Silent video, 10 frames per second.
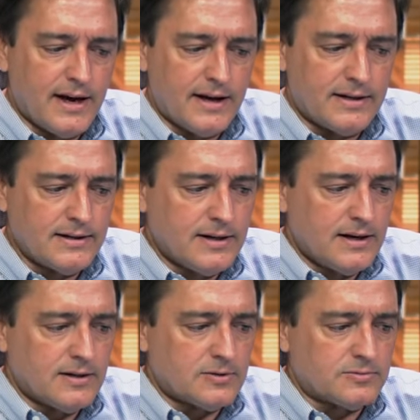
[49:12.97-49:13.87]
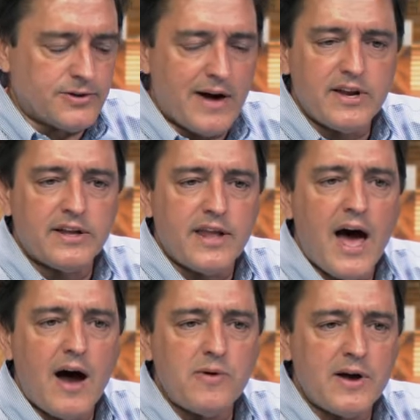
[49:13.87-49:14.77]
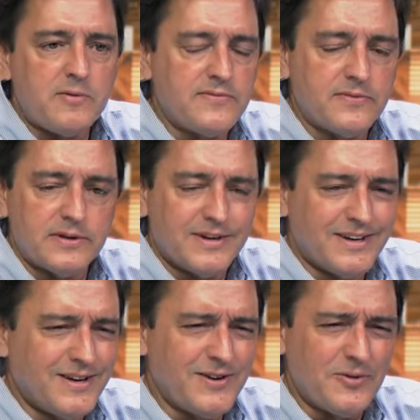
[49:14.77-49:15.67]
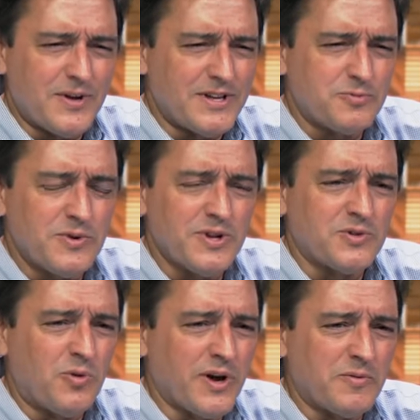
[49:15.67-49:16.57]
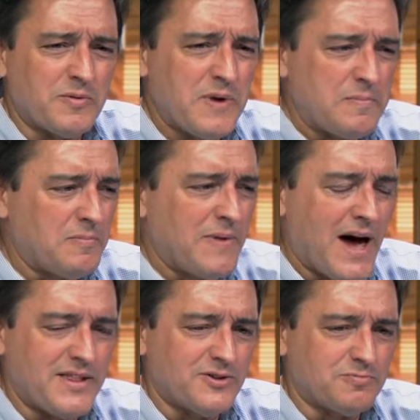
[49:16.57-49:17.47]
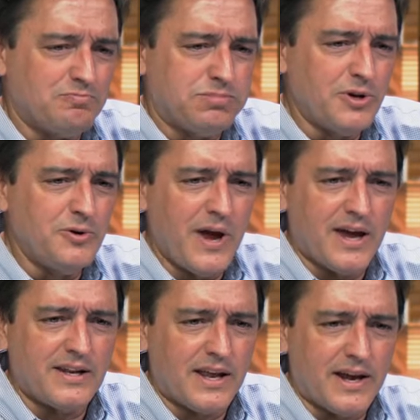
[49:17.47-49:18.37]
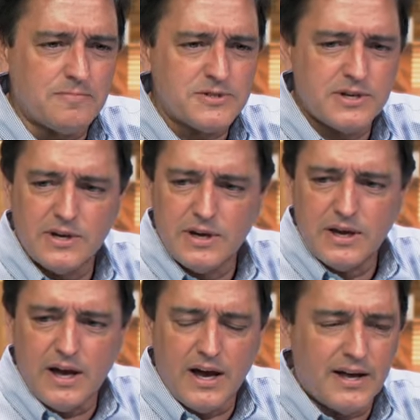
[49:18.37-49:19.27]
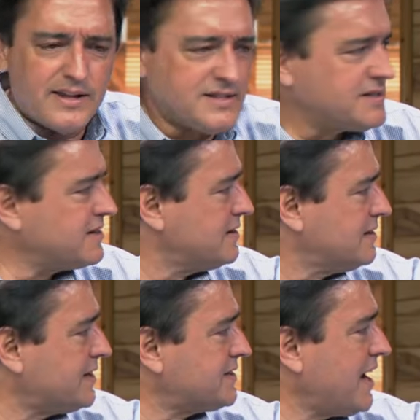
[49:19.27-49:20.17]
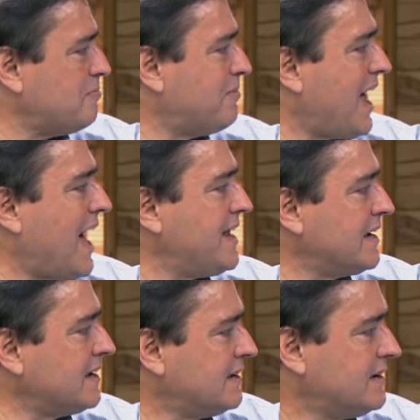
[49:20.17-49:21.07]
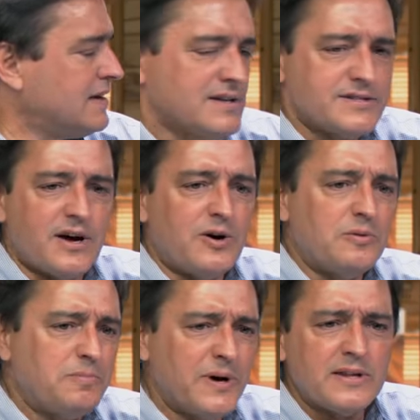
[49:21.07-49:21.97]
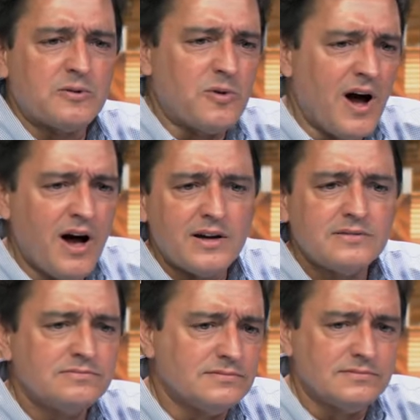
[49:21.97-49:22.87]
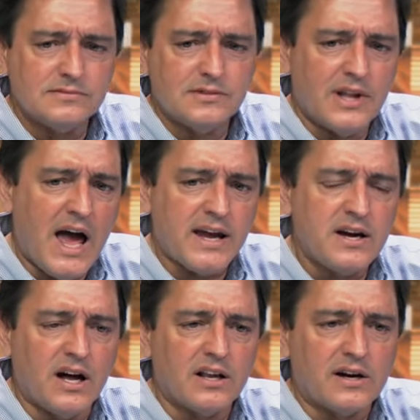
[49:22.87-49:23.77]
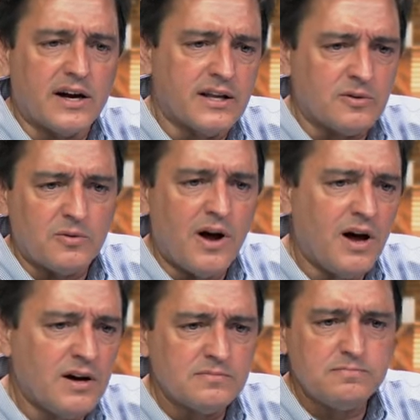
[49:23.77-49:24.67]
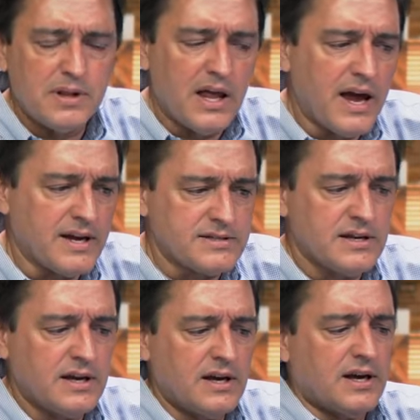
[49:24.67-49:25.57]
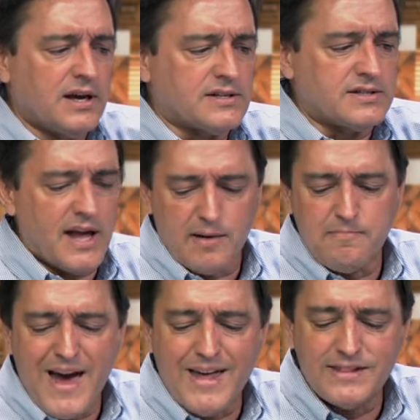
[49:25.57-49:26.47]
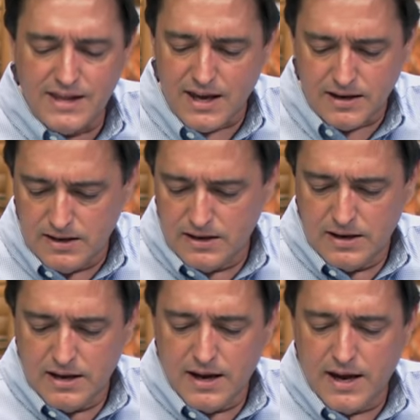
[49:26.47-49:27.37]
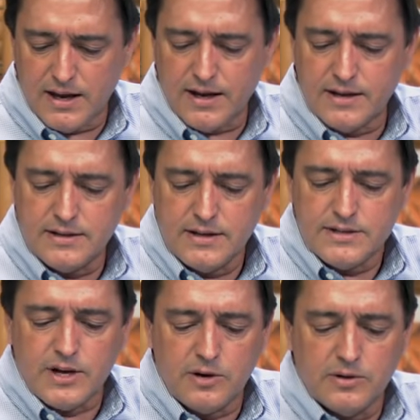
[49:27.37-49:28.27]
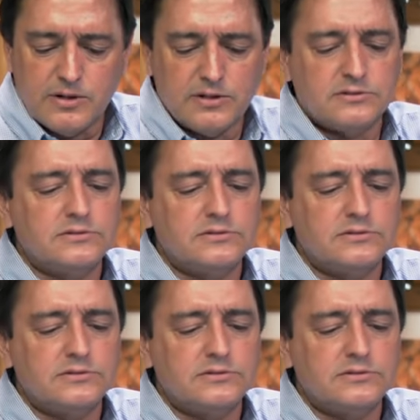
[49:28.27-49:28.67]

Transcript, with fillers: uh, driving down the highway, we've, you know, it's real annoying when people buy those blue headlamps. Uh, that's, that's kind of blinding. So putting the wrong light color in the wrong place is like a bad thing. And uh, so,